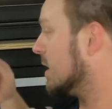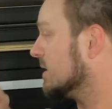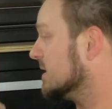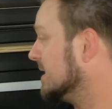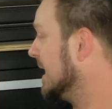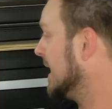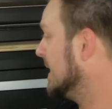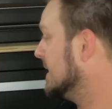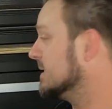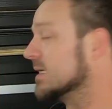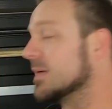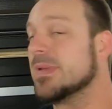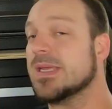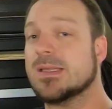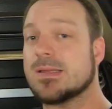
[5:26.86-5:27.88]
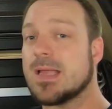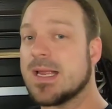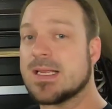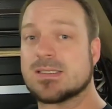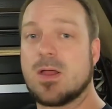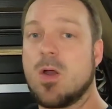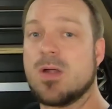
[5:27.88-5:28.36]
RCAs. I mean, I
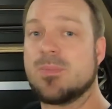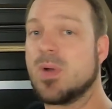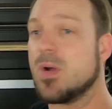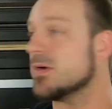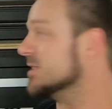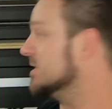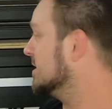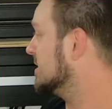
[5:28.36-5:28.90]
guess the hard part is